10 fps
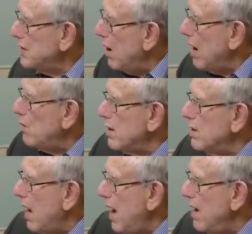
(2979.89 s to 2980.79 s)
So now I
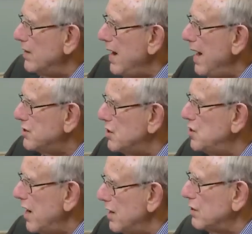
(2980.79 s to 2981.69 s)
want to, I have an
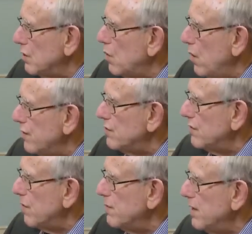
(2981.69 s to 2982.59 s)
exegetical
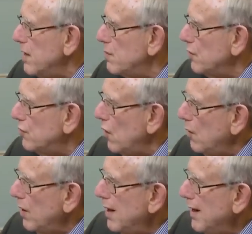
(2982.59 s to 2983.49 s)
question from the Hebrew.
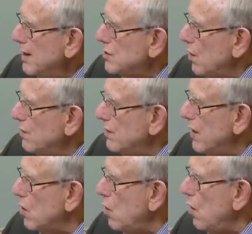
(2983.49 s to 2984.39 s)
So, so
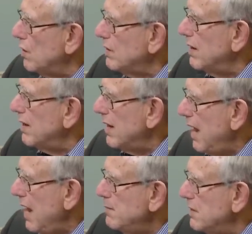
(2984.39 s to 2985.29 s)
they're called
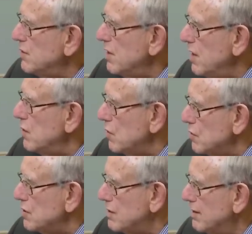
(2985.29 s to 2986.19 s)
Haman's
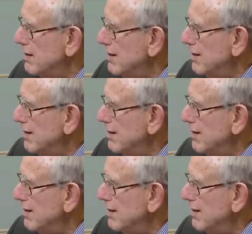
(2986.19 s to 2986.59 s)
ears.